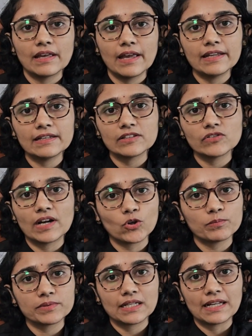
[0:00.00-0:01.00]
and you
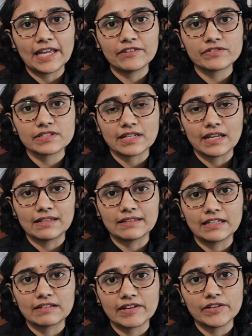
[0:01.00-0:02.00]
adopt a lifestyle
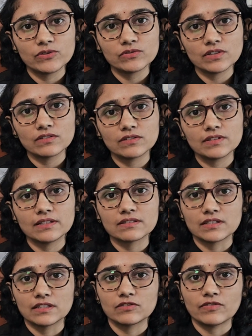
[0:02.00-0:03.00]
that reduces
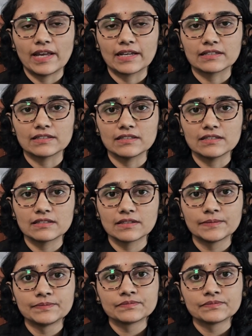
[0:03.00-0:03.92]
these risk factors,